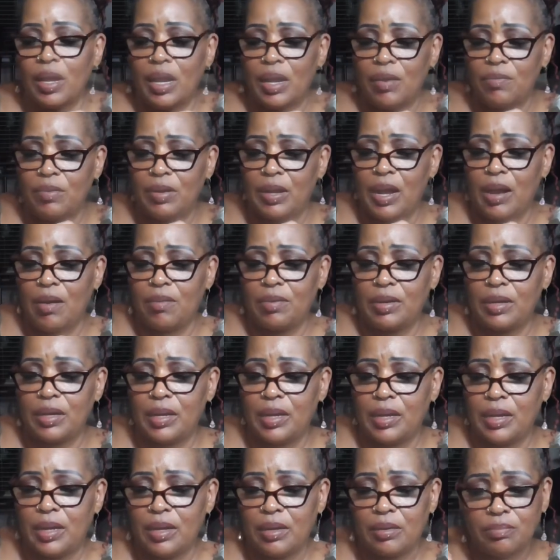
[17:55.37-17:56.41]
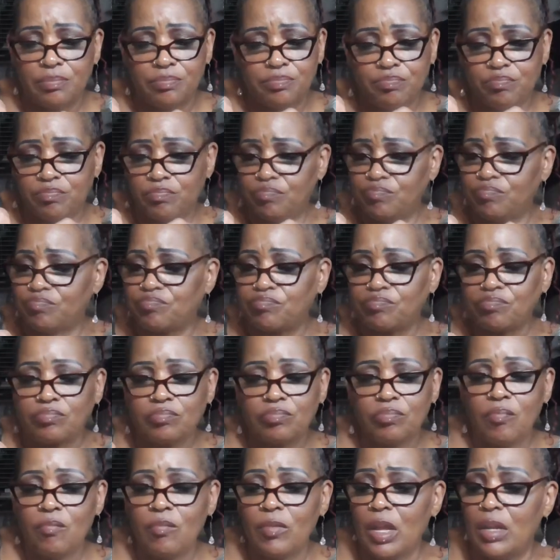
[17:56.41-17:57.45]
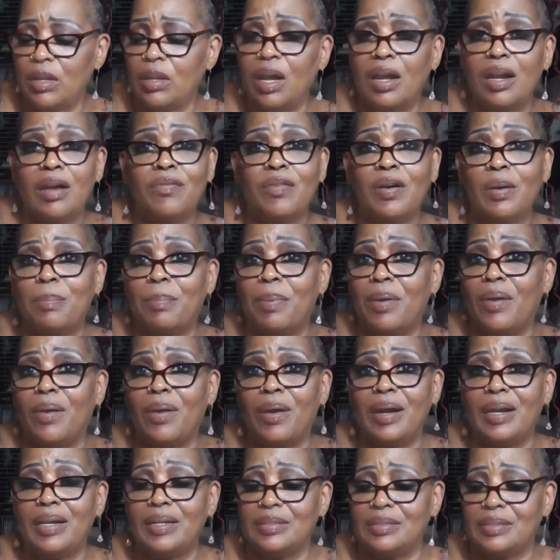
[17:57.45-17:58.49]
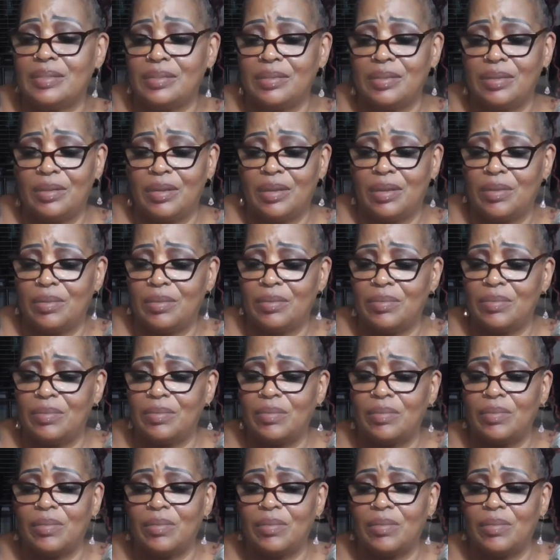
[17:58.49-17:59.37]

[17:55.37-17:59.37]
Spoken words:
every now and again. None of her boys, you know.